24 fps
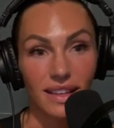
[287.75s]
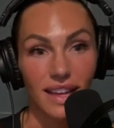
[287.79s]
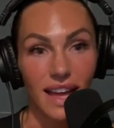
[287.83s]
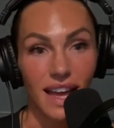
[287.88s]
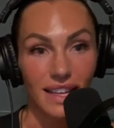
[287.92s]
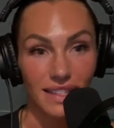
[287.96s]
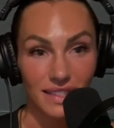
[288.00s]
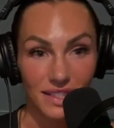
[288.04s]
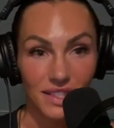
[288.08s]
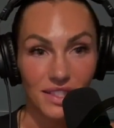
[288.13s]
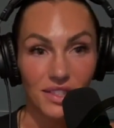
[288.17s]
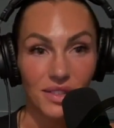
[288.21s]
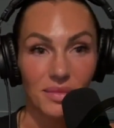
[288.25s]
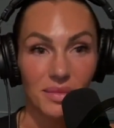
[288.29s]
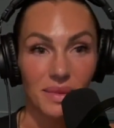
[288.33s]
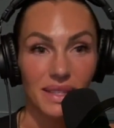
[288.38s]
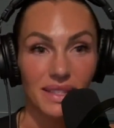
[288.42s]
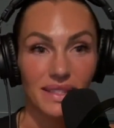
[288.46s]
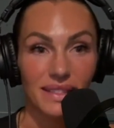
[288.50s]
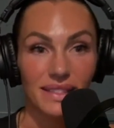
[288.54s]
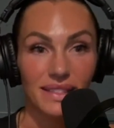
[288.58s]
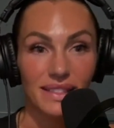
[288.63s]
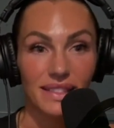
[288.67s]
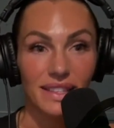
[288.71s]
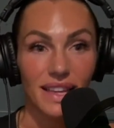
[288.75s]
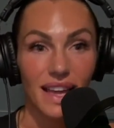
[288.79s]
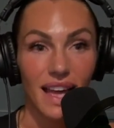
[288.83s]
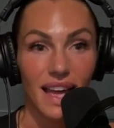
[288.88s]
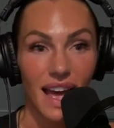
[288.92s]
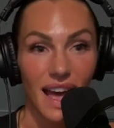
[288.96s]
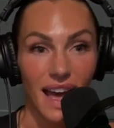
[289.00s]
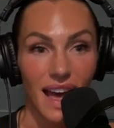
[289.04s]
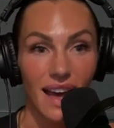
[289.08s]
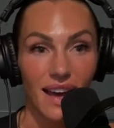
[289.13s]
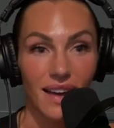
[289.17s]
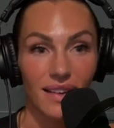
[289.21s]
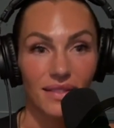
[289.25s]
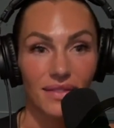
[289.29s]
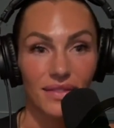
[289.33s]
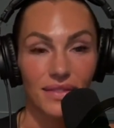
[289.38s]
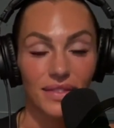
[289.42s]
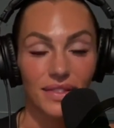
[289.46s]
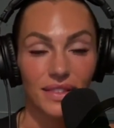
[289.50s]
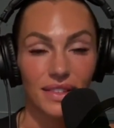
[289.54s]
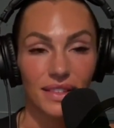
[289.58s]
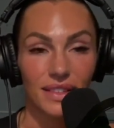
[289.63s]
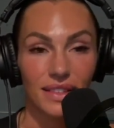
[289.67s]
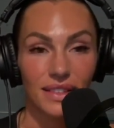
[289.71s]
as humans,
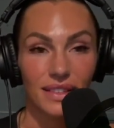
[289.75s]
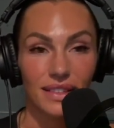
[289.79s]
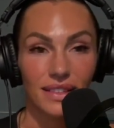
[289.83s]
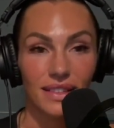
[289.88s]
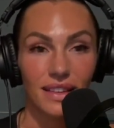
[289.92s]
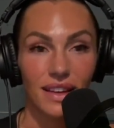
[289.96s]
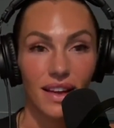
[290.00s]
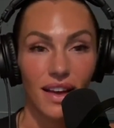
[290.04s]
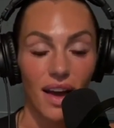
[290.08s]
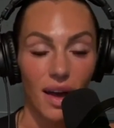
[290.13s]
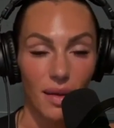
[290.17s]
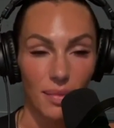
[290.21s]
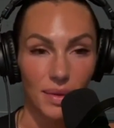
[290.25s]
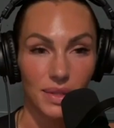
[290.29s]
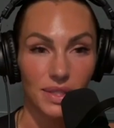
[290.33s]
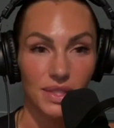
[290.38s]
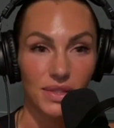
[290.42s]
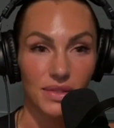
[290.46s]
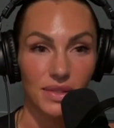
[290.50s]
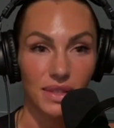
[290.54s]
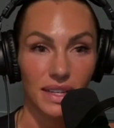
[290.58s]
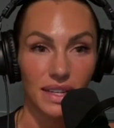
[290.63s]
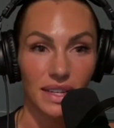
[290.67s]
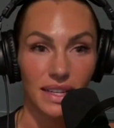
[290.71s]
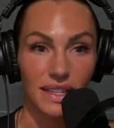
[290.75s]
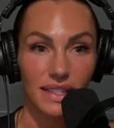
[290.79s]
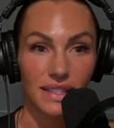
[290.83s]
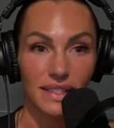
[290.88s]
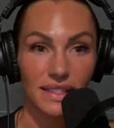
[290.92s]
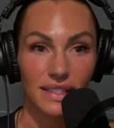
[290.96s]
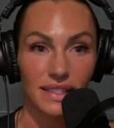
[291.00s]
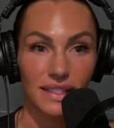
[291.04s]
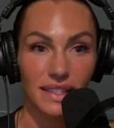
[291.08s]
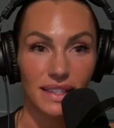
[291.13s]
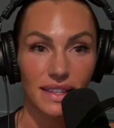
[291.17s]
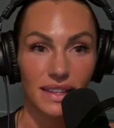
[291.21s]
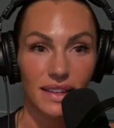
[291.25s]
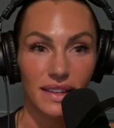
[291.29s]
have opportunities